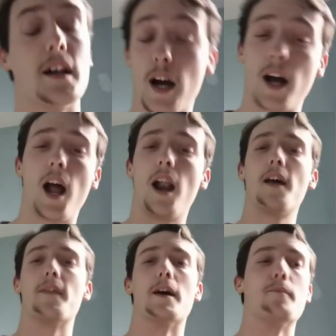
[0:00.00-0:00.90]
I
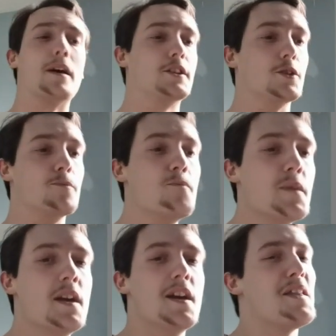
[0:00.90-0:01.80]
like that. I do.
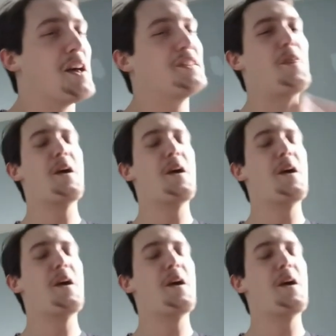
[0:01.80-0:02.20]
That's the